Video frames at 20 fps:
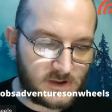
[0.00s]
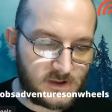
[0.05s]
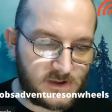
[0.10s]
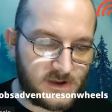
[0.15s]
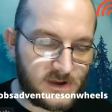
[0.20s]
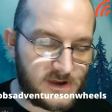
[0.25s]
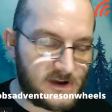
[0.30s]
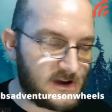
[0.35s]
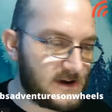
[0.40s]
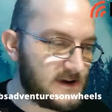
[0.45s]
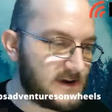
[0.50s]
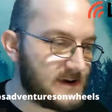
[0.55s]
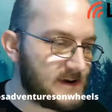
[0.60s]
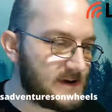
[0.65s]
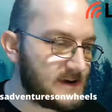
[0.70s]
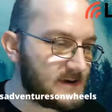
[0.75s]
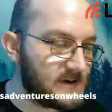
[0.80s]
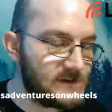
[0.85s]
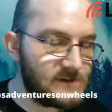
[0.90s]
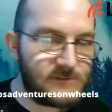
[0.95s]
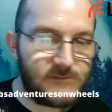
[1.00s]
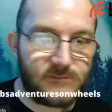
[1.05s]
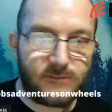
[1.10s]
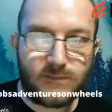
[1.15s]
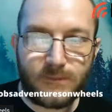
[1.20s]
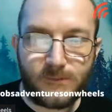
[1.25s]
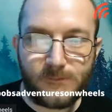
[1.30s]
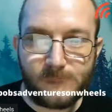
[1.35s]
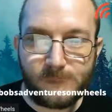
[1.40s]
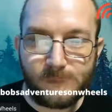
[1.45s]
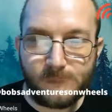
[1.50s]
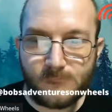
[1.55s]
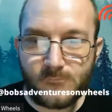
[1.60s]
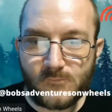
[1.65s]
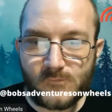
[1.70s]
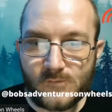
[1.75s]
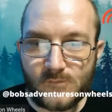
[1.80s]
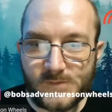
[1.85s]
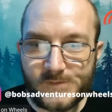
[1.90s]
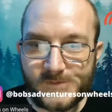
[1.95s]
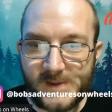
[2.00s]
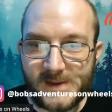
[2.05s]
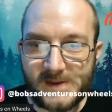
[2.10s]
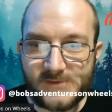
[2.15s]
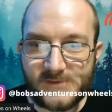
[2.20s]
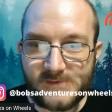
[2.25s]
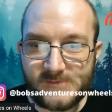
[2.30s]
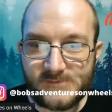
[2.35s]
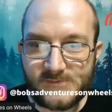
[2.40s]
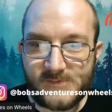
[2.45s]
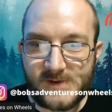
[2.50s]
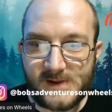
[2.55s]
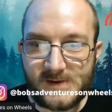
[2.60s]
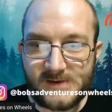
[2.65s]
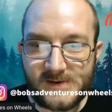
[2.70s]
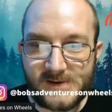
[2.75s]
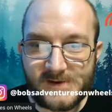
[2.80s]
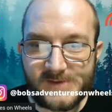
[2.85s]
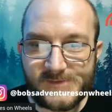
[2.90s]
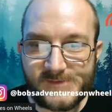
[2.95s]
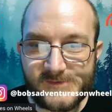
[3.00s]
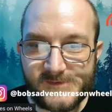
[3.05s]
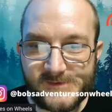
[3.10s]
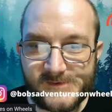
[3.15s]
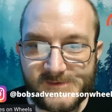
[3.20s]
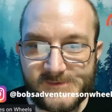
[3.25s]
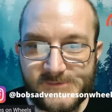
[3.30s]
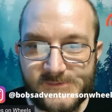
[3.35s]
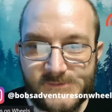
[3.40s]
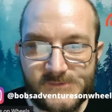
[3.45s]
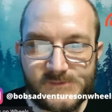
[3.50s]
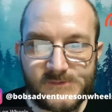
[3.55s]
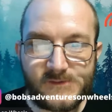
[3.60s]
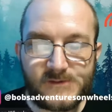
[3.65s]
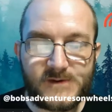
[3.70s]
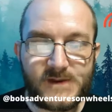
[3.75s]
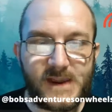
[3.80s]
Gary, Daydream About Nice Things,